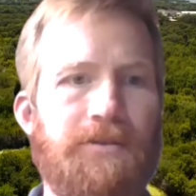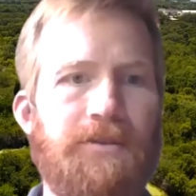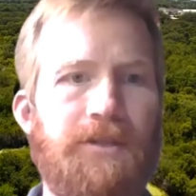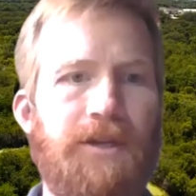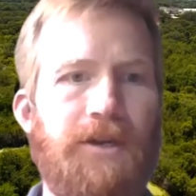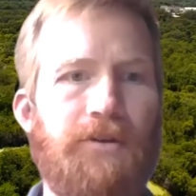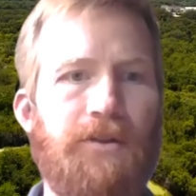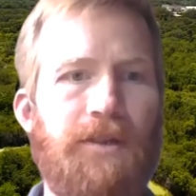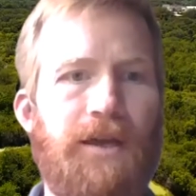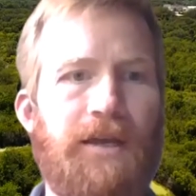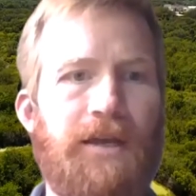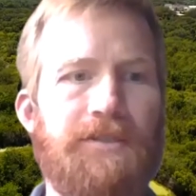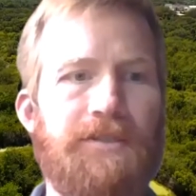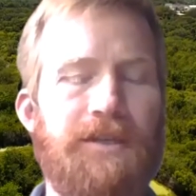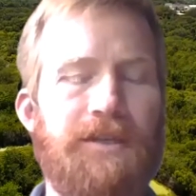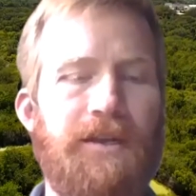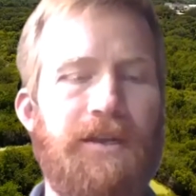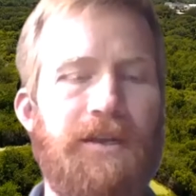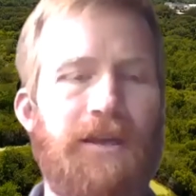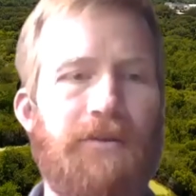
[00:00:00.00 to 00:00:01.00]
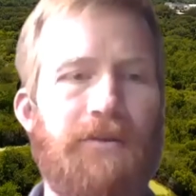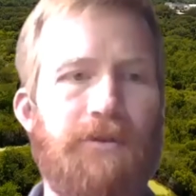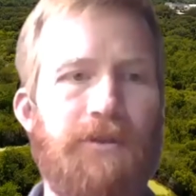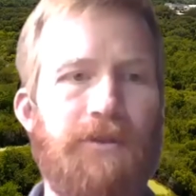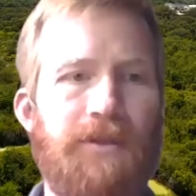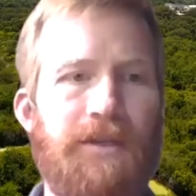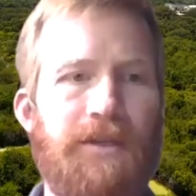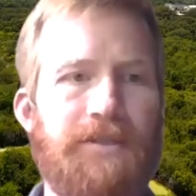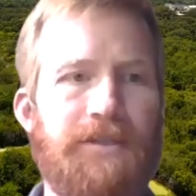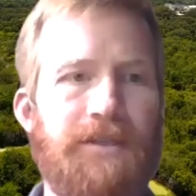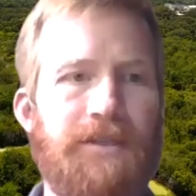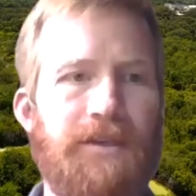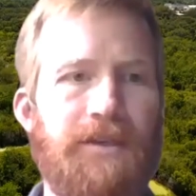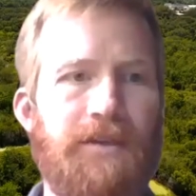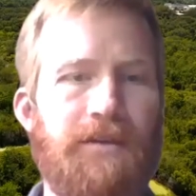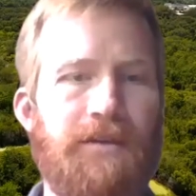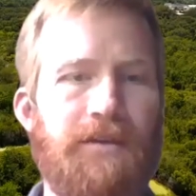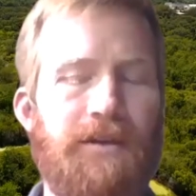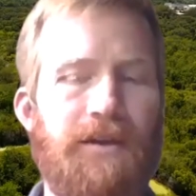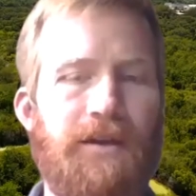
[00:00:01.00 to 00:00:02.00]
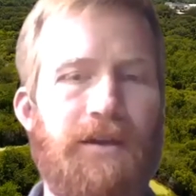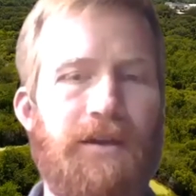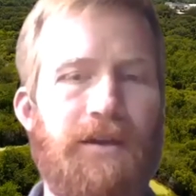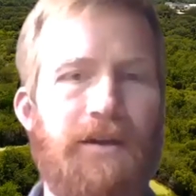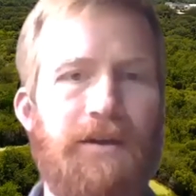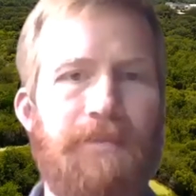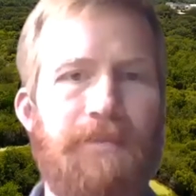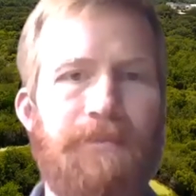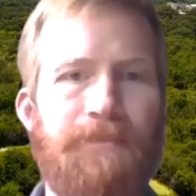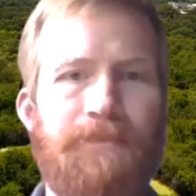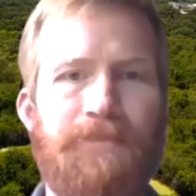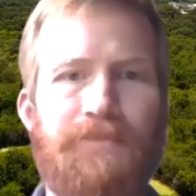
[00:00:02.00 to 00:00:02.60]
sterilizing, and releasing? Um,